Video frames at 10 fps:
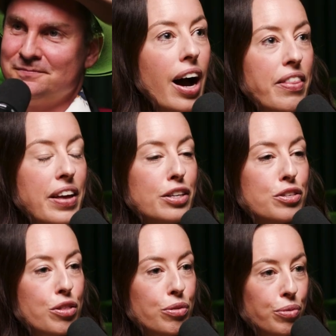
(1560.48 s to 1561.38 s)
I think
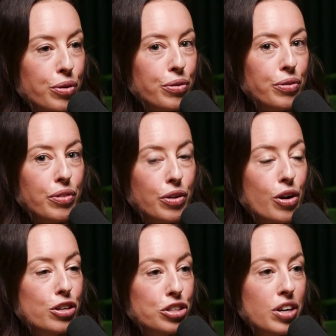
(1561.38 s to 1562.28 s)
it's through the
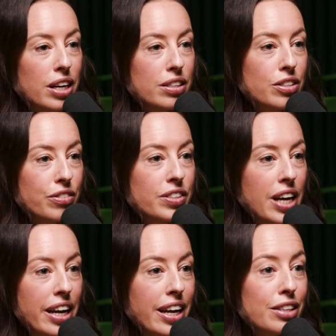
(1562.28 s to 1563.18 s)
contrast of
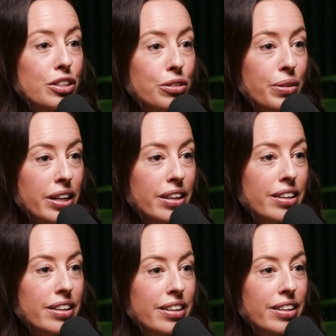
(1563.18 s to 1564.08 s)
saying yes to it.
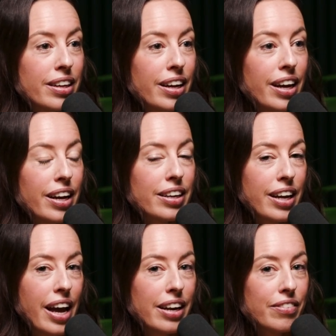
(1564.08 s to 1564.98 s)

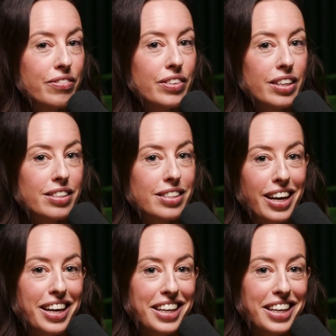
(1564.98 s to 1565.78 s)
Again, if it's like